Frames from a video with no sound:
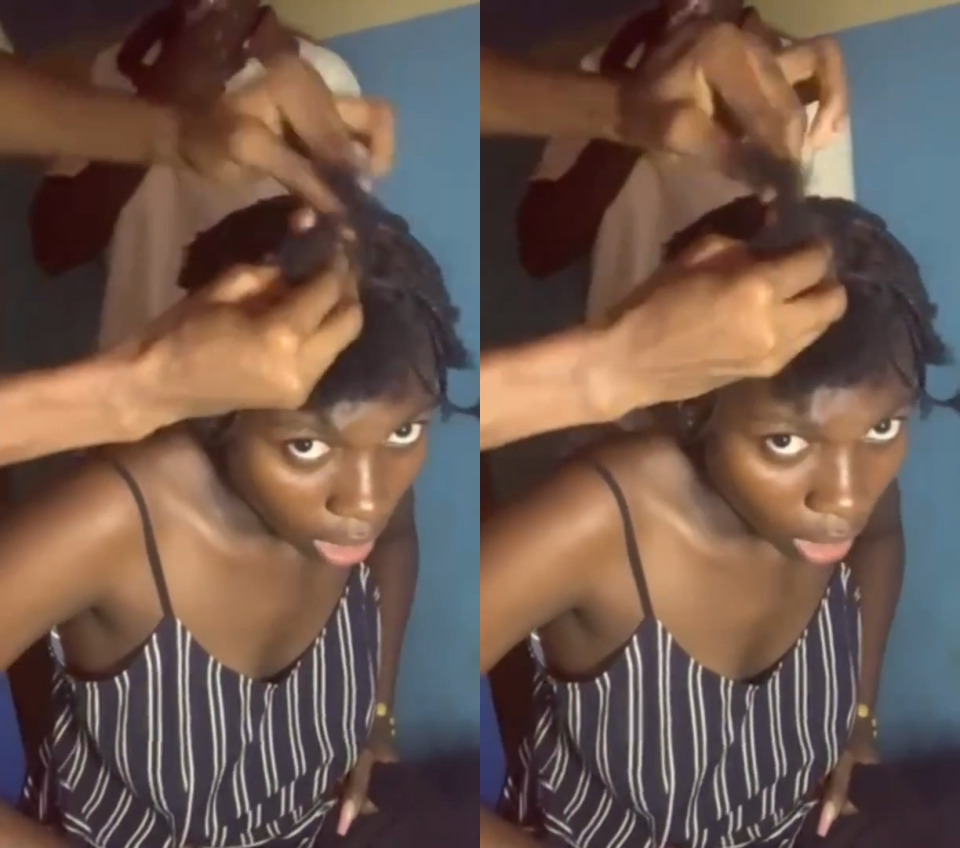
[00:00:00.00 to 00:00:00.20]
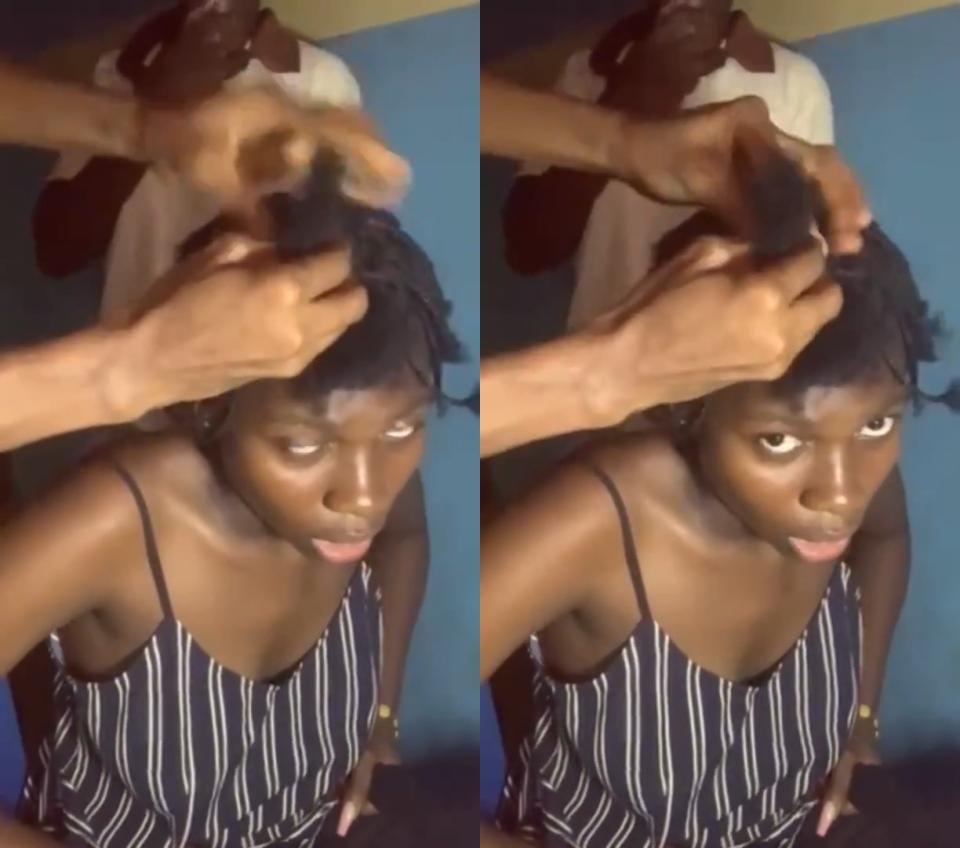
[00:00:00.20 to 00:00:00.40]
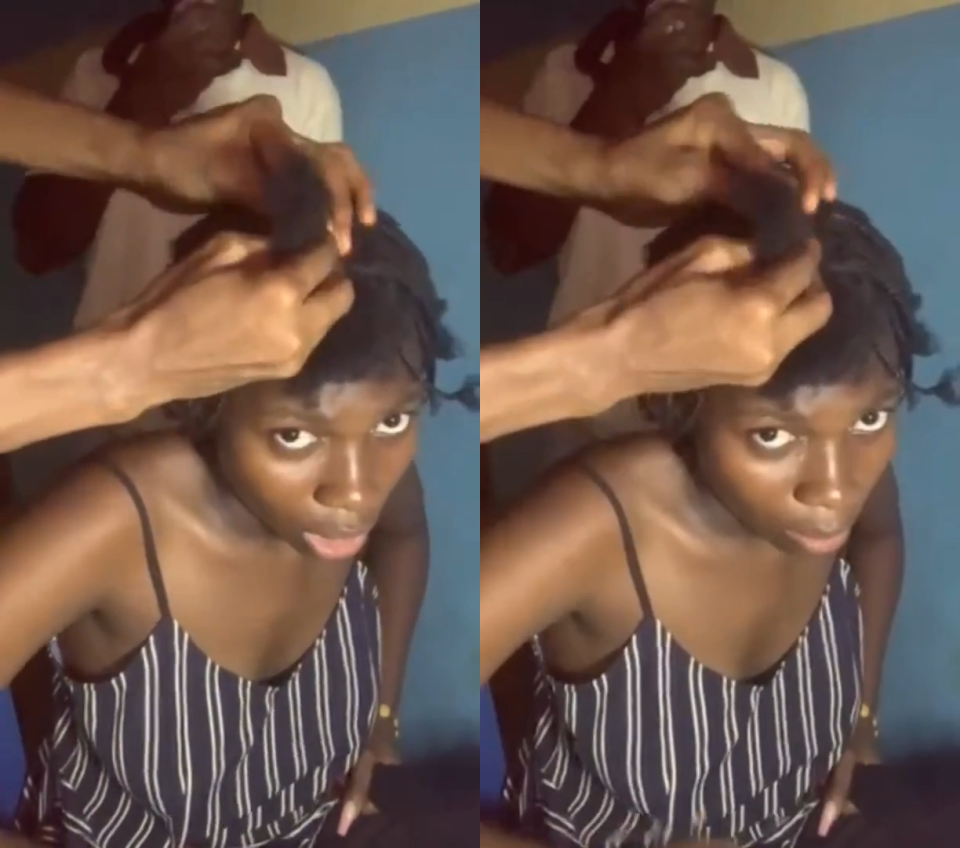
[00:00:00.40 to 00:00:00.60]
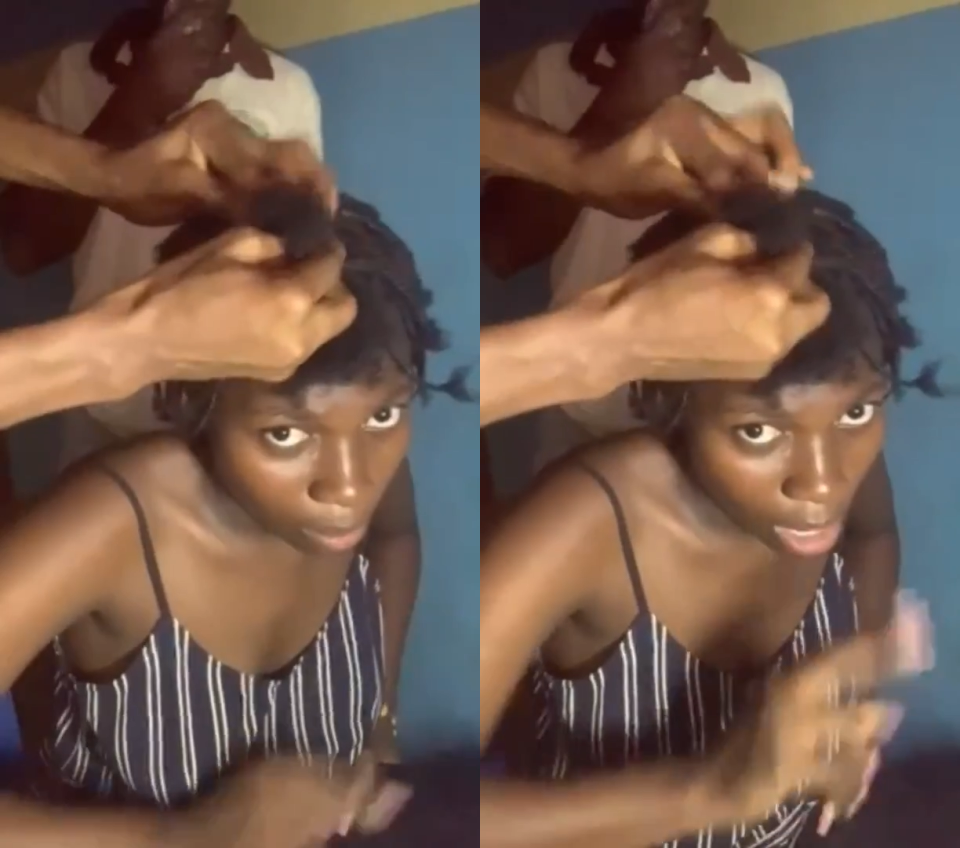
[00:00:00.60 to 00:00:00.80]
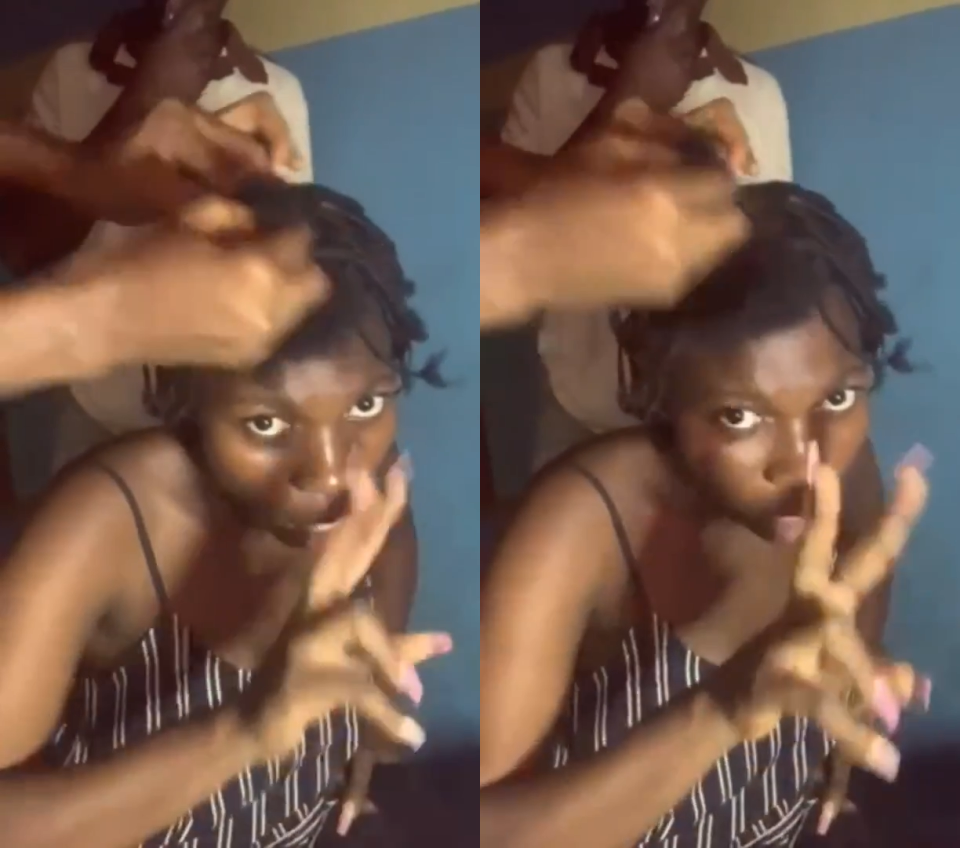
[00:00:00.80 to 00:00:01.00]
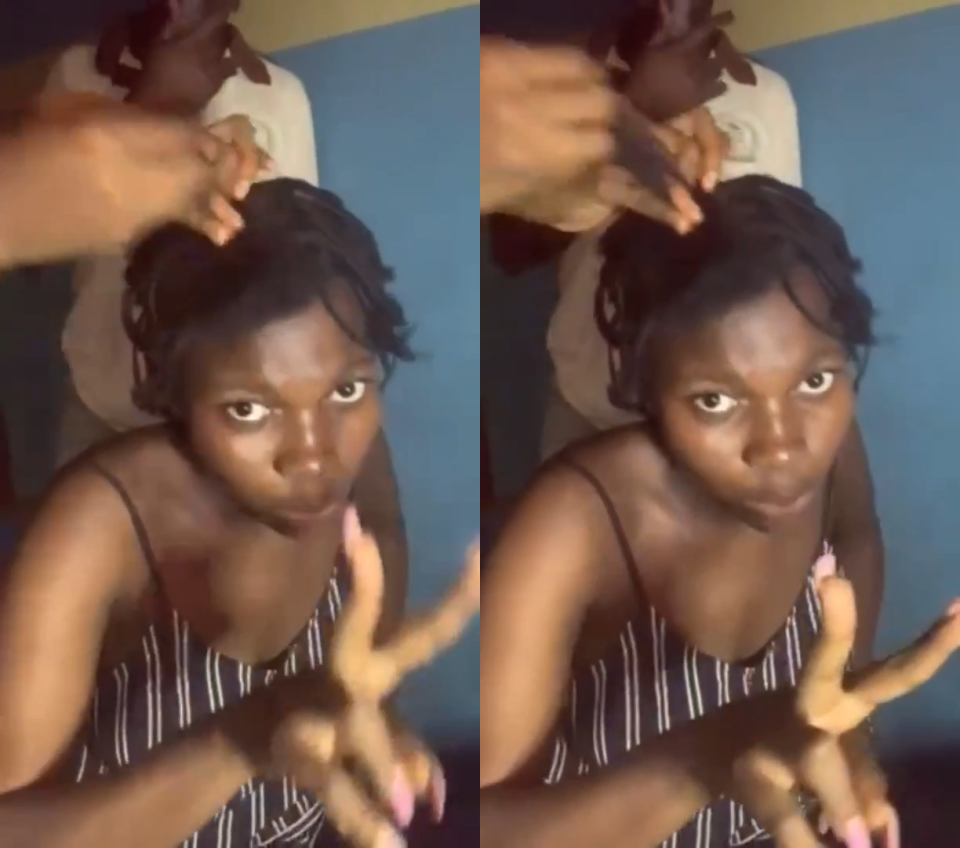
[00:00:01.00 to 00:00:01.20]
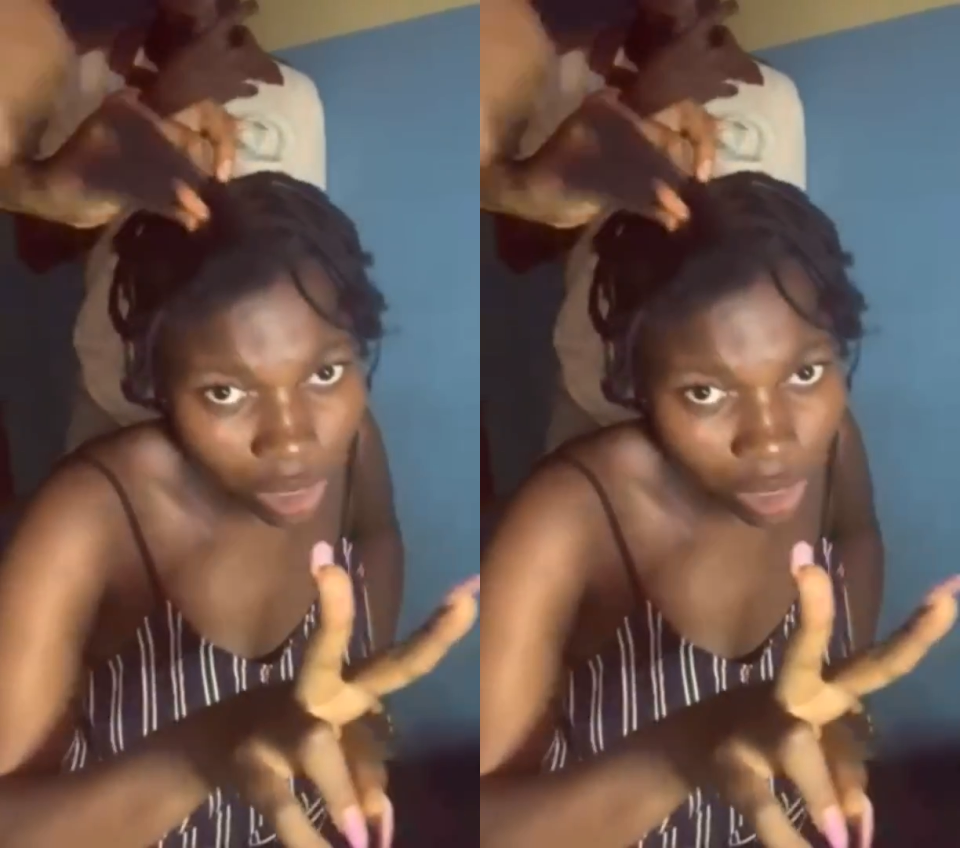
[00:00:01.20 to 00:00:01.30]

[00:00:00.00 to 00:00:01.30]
that will determine the